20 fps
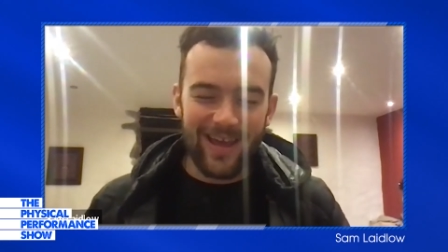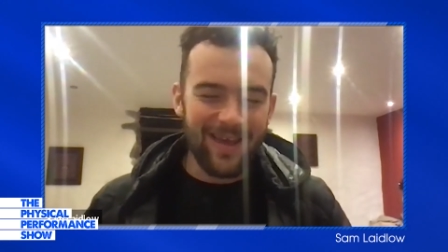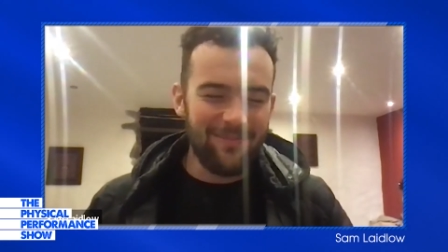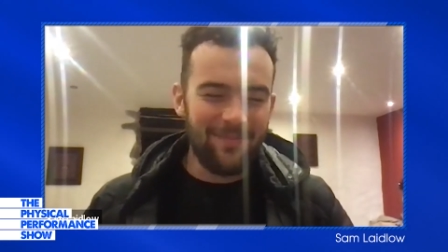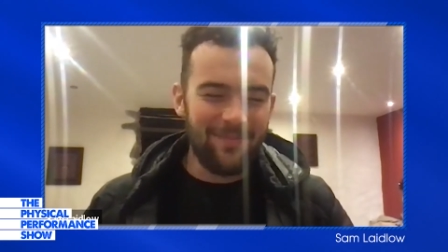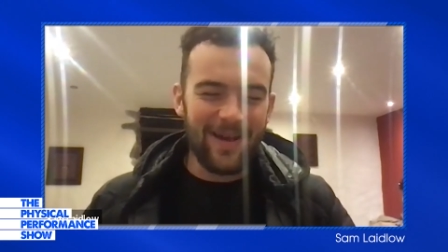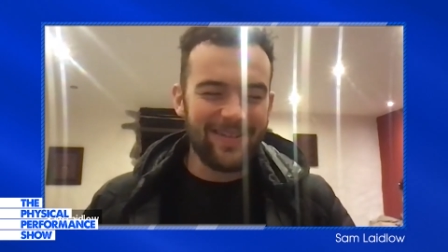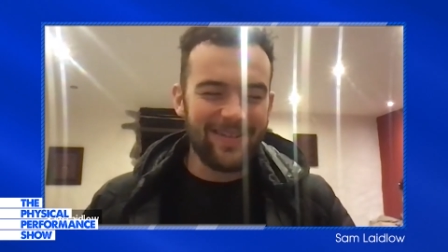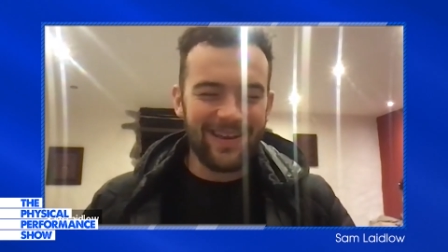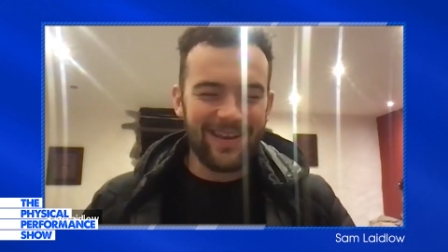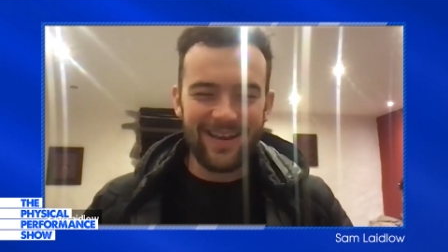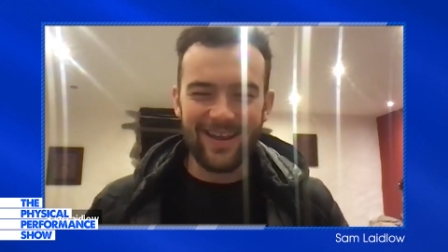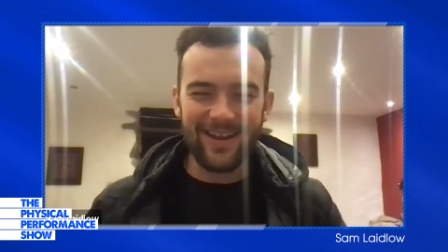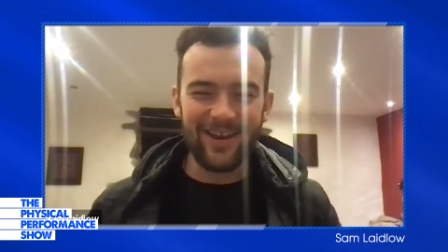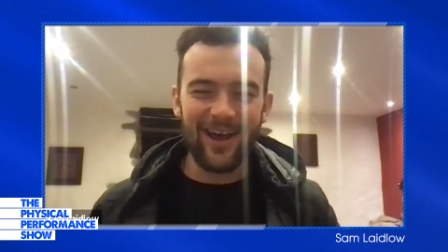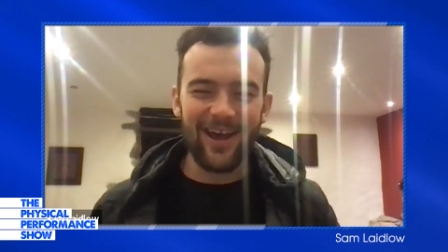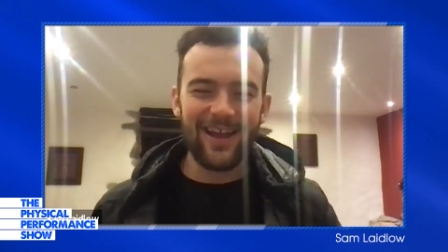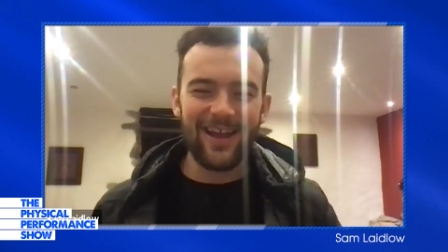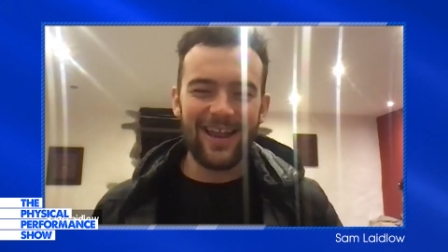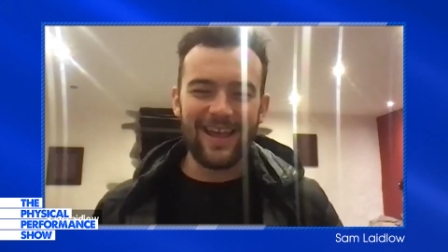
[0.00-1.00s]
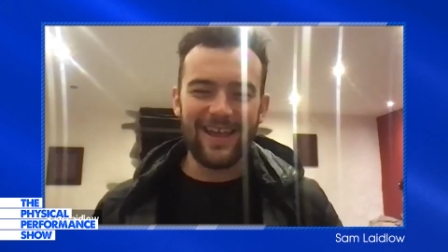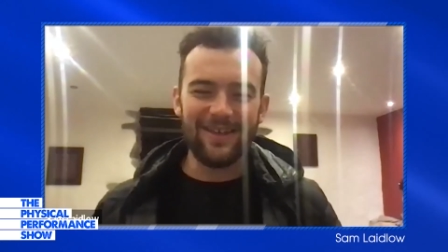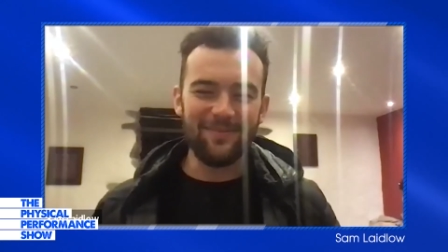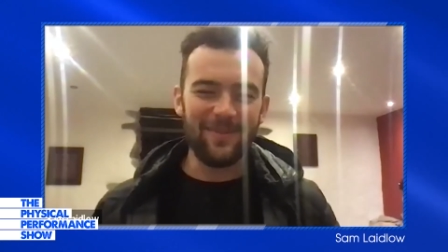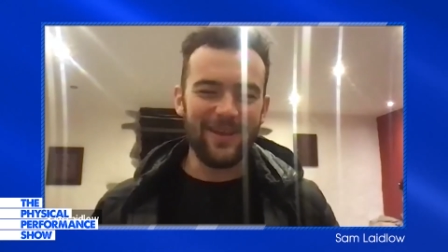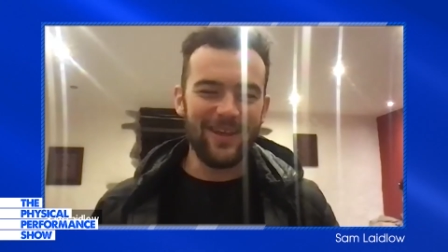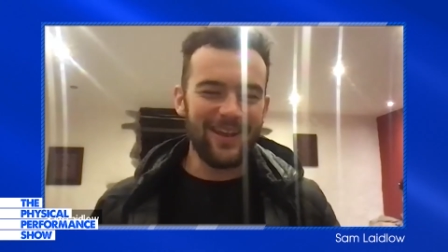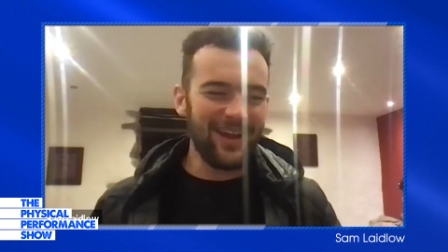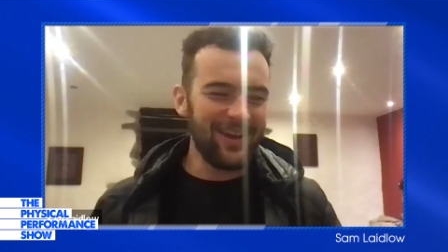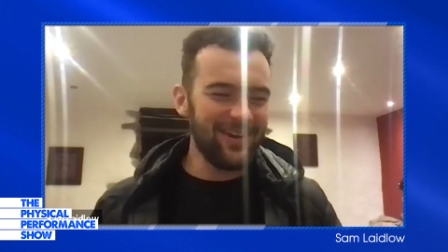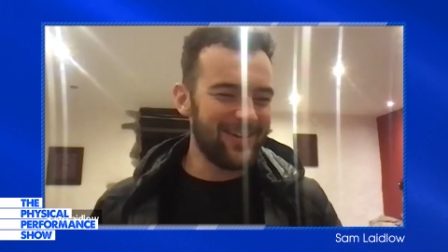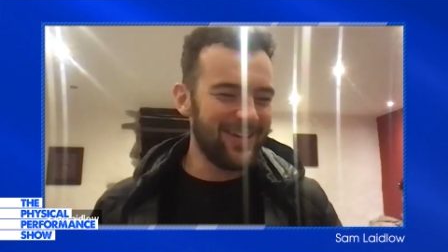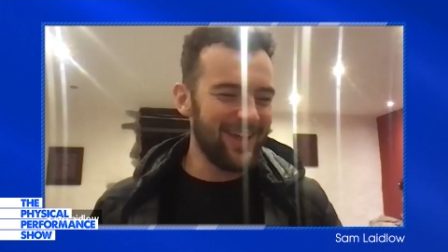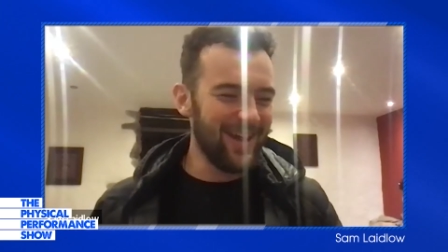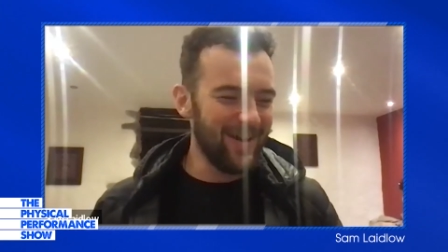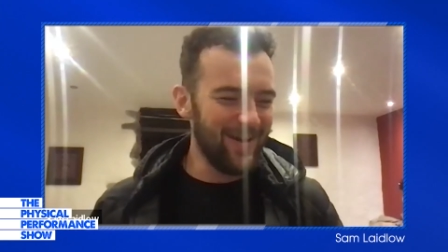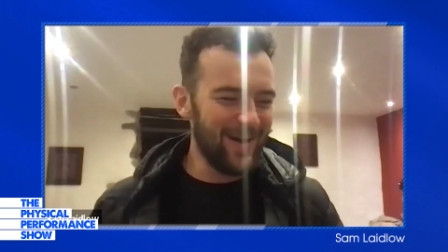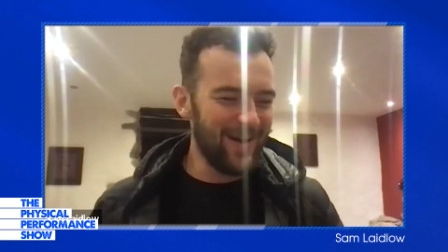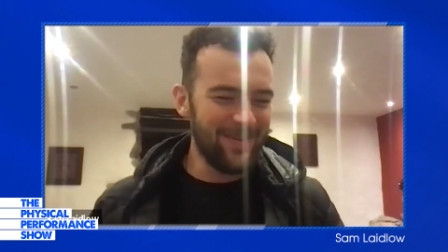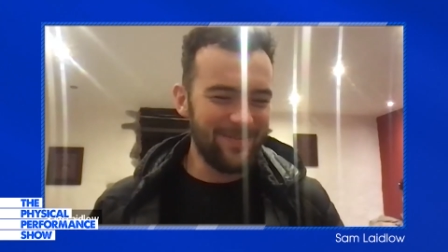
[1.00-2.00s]
He basically annihilated me, you know,
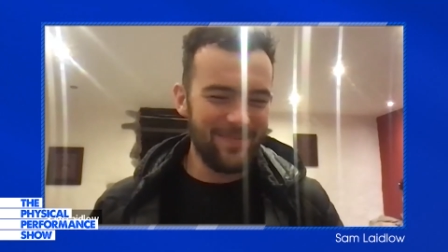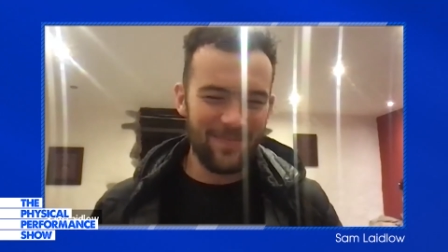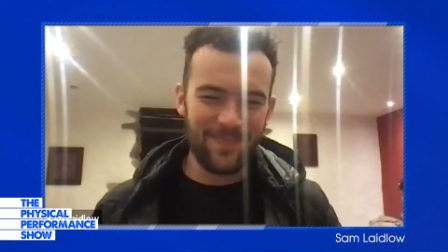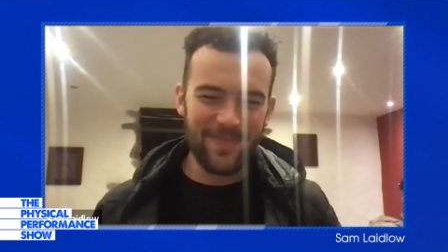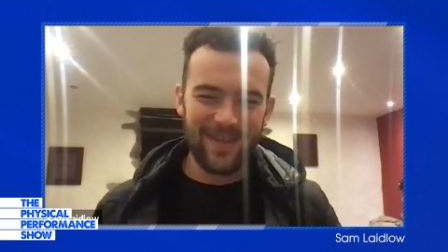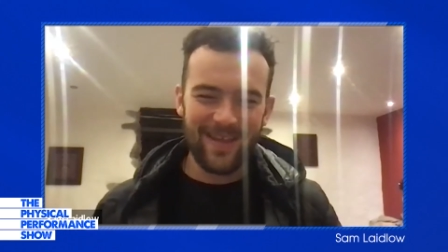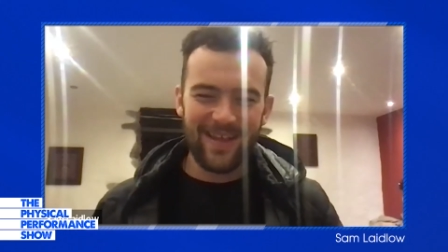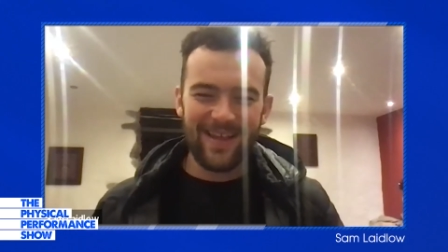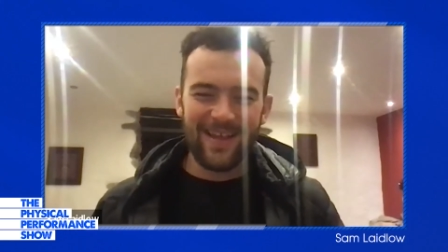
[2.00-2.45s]
so